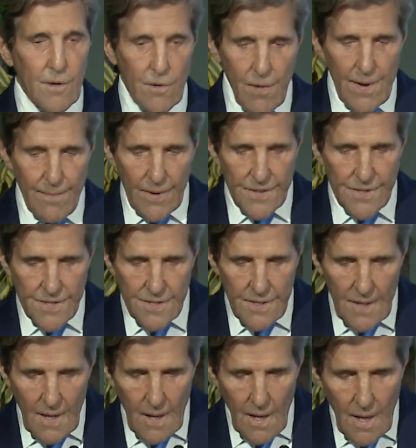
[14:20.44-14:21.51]
agreements
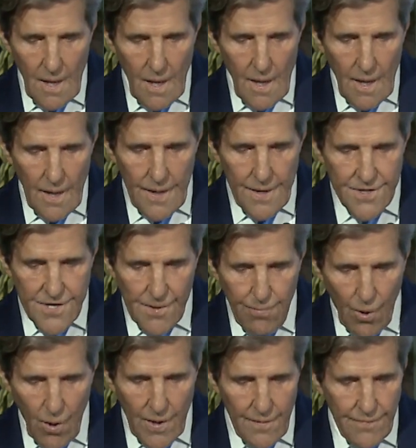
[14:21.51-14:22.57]
in
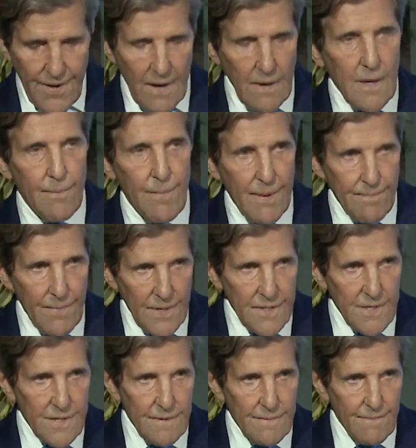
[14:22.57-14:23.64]
support of their
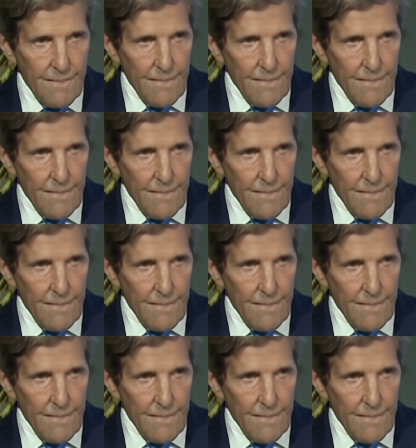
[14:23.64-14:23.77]
commitments.